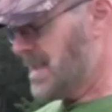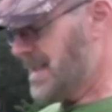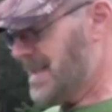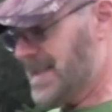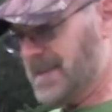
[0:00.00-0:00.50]

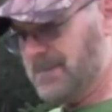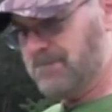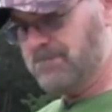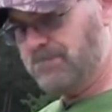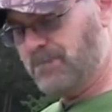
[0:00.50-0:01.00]
Um,
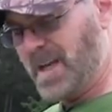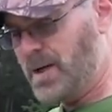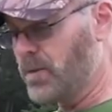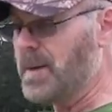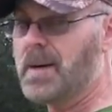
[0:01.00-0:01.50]
I
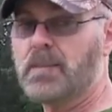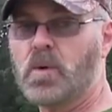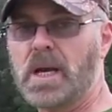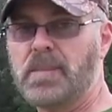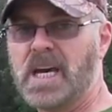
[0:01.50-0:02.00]
don't remember
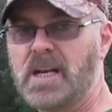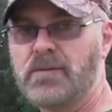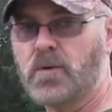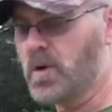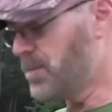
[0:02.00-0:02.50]
what I paid
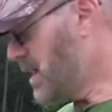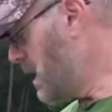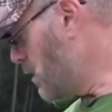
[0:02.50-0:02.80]
for it, but it